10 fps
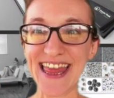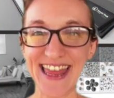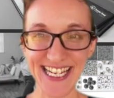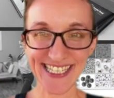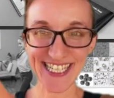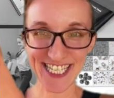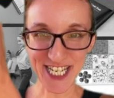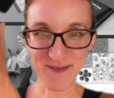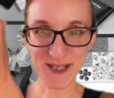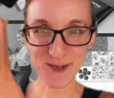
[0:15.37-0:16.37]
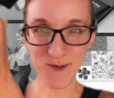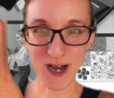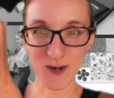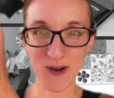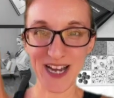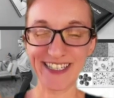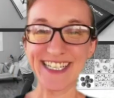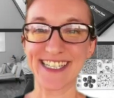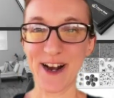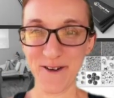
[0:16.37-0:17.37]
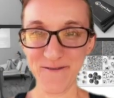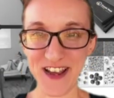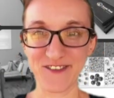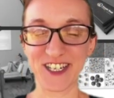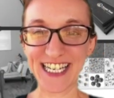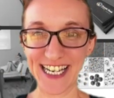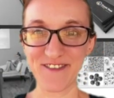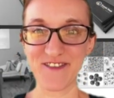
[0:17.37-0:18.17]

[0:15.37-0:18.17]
This Achievements water bottle is our favorite gift